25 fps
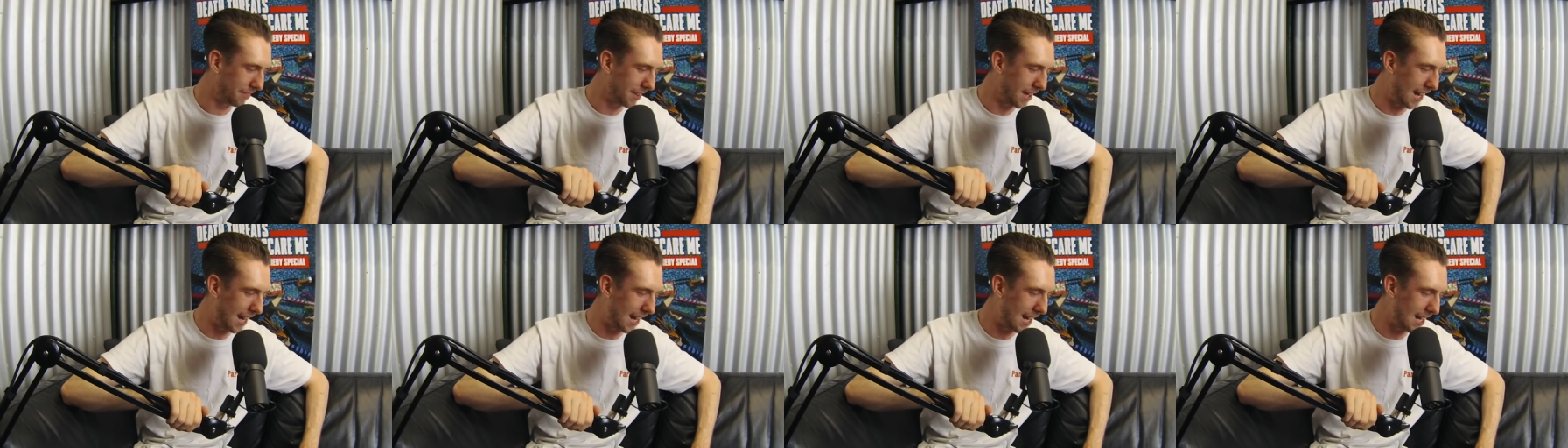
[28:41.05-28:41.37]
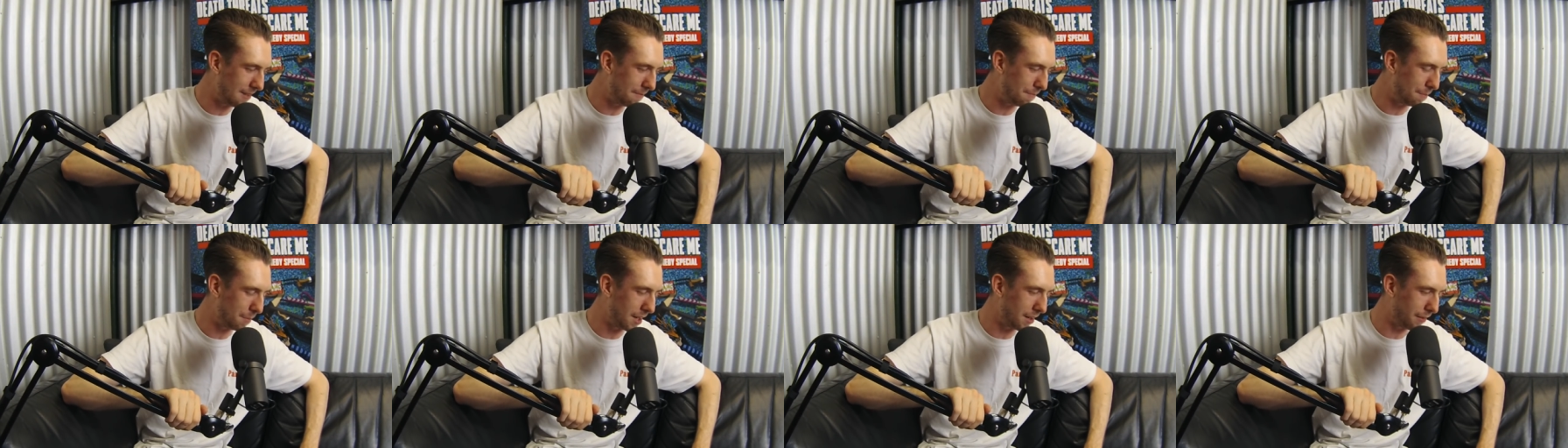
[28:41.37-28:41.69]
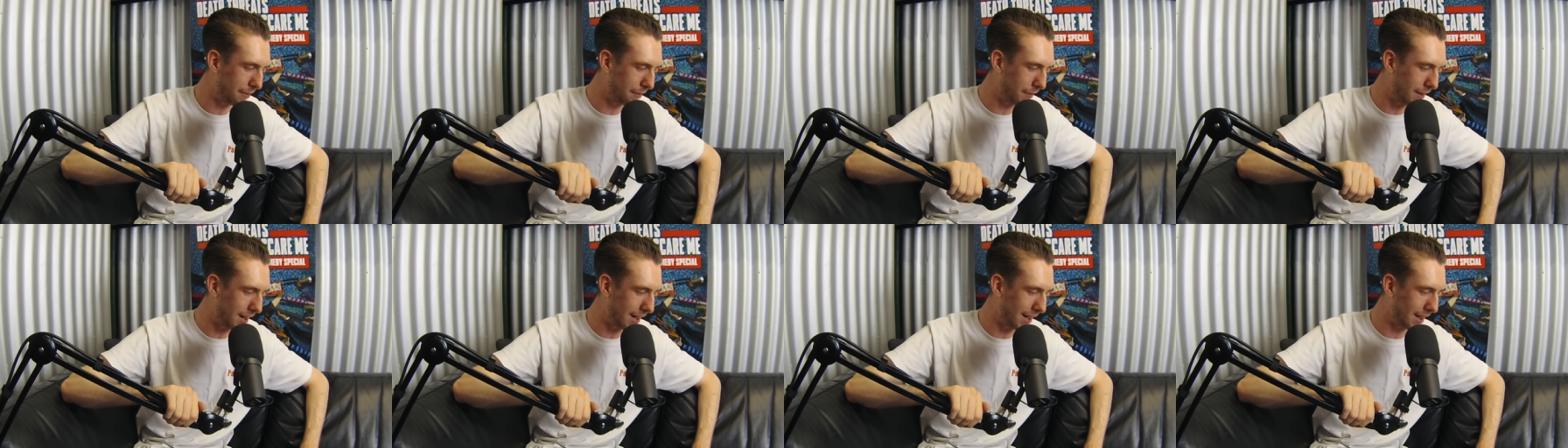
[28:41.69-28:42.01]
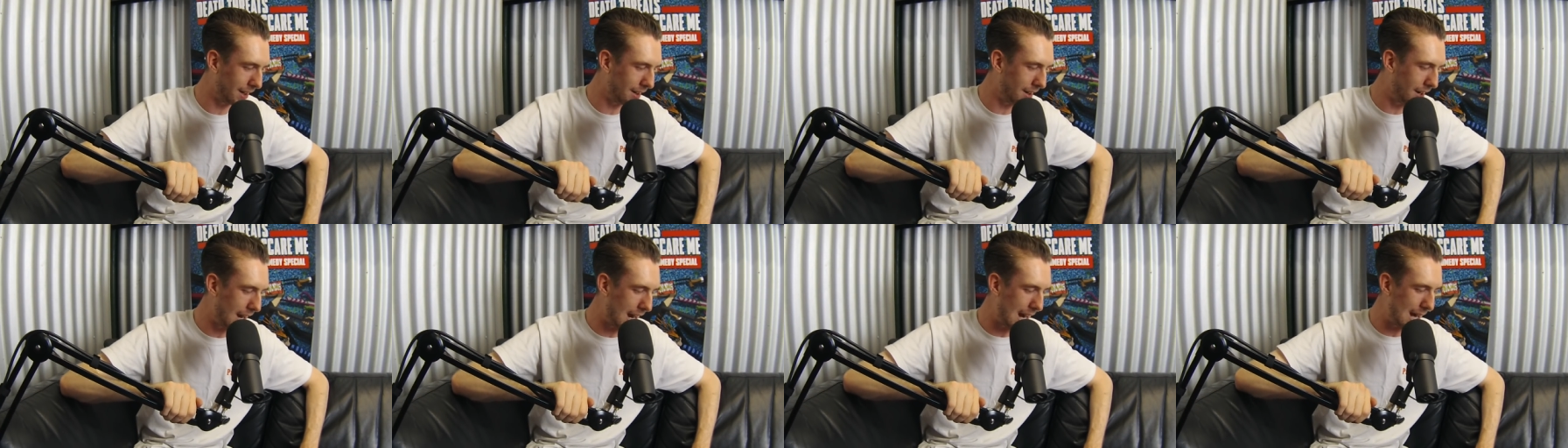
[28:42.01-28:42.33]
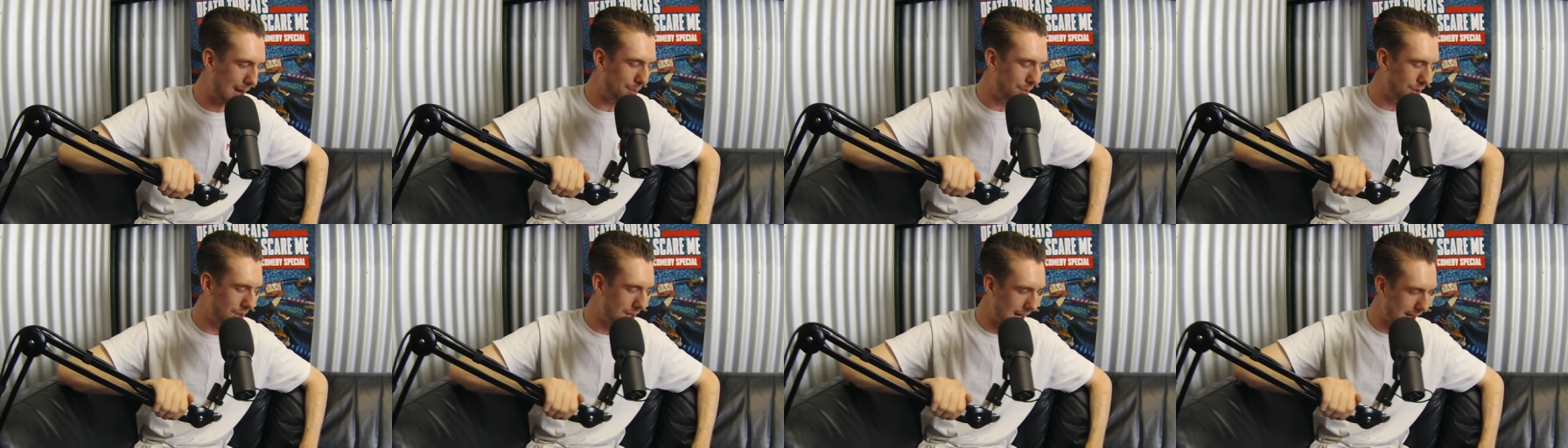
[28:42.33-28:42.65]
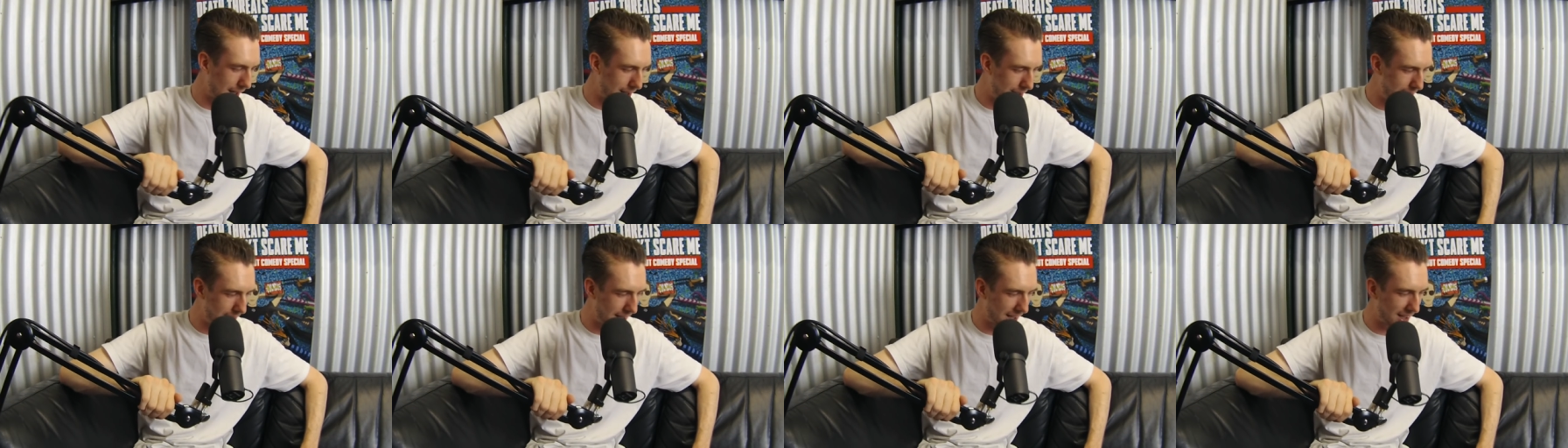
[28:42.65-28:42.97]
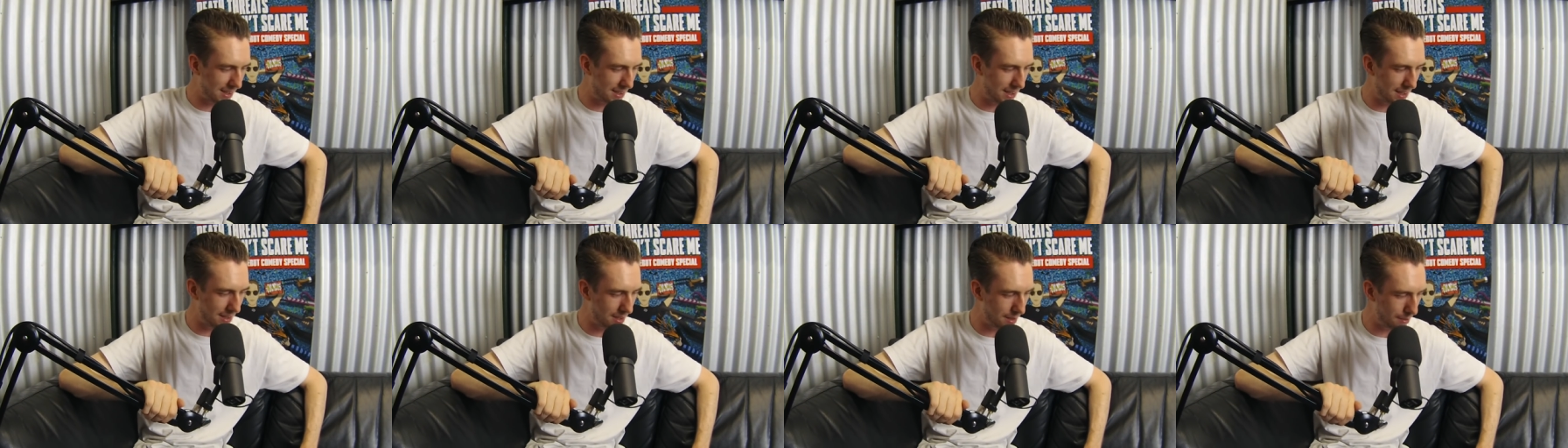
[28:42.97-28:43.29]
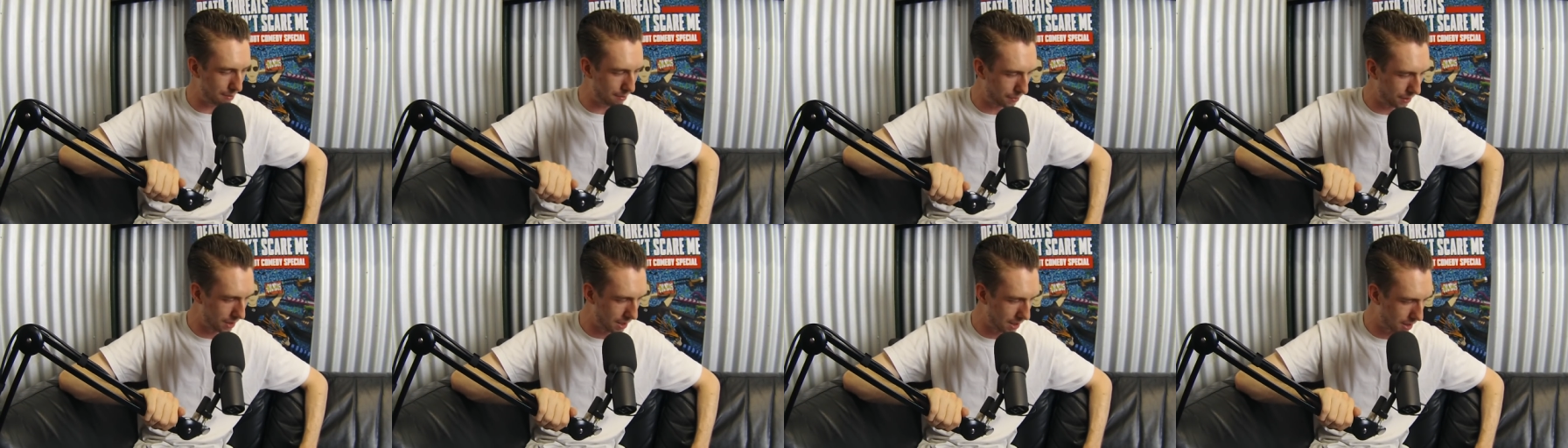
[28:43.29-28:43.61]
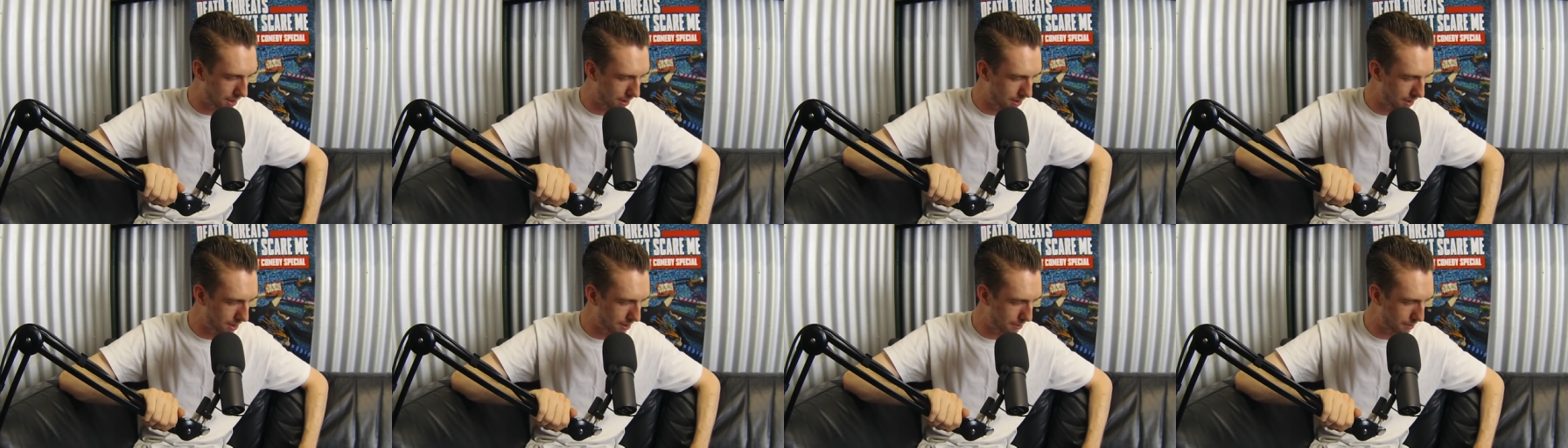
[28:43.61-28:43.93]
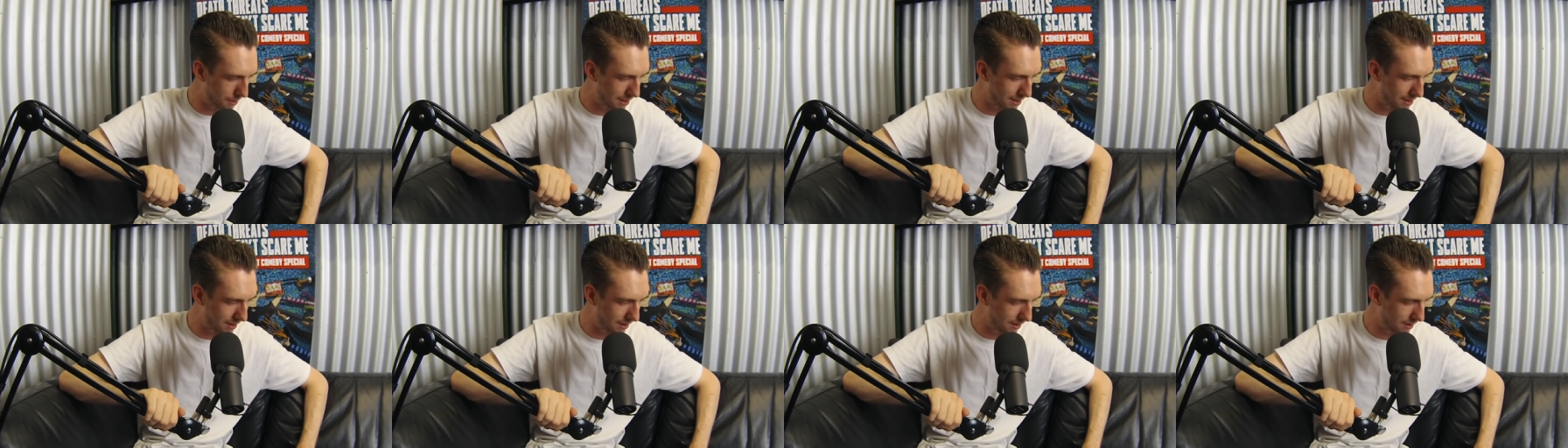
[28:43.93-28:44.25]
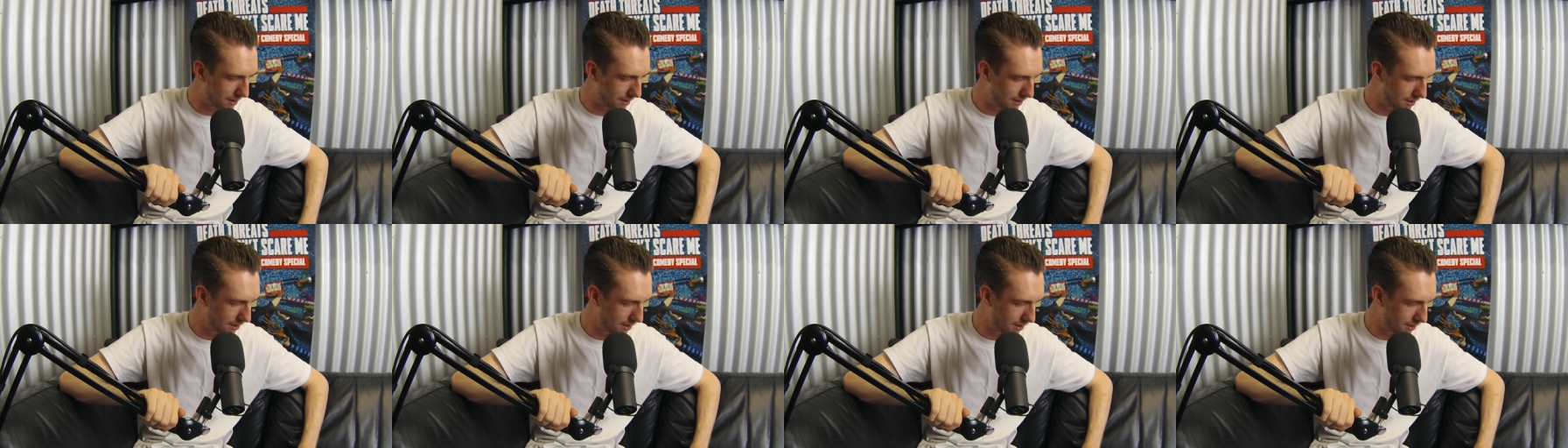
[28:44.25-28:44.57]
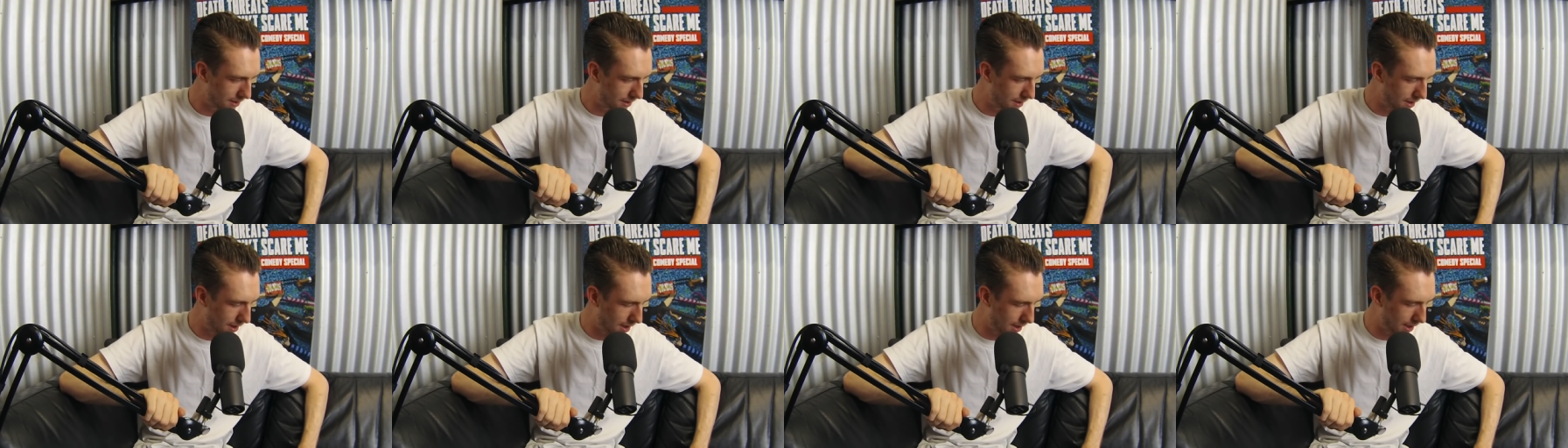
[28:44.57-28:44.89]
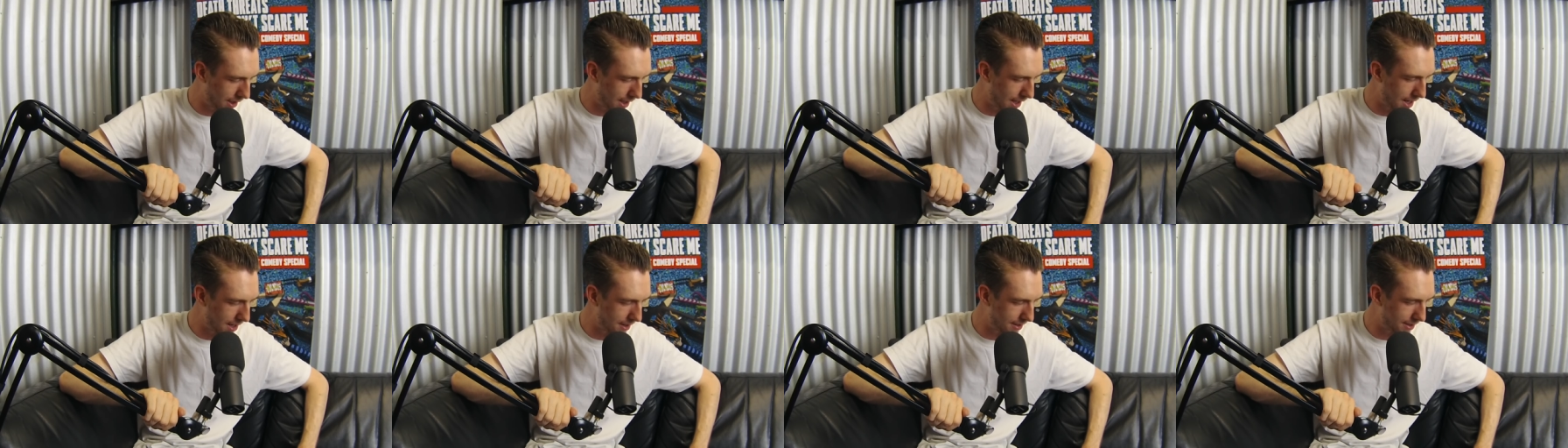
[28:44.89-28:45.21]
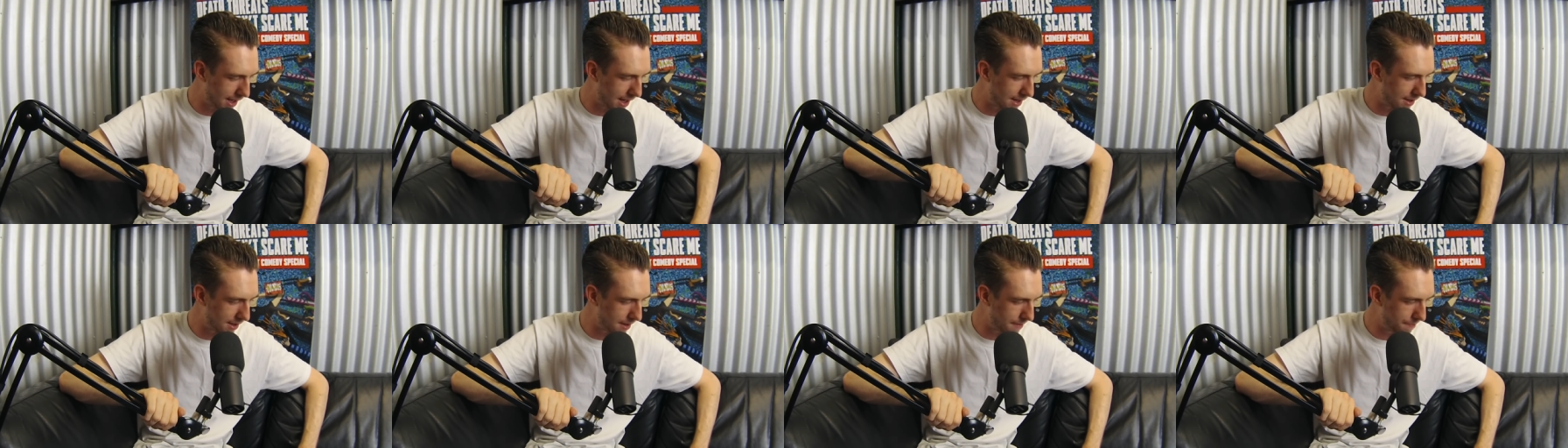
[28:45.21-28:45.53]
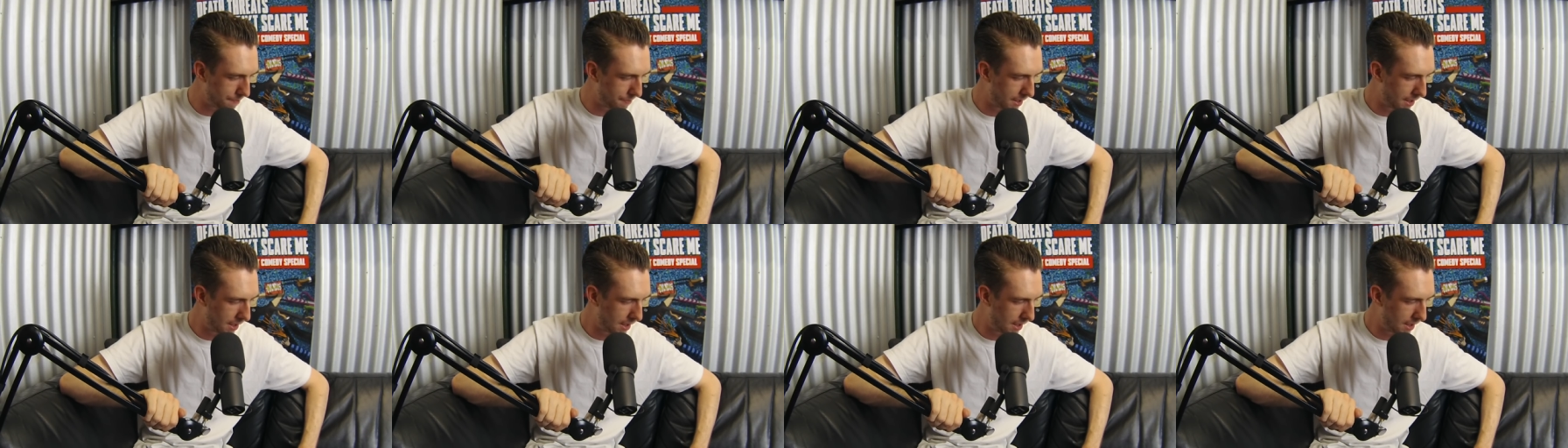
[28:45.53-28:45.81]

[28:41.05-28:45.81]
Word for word: Hey, bit of fucking abject sexism for your Christmas holiday season.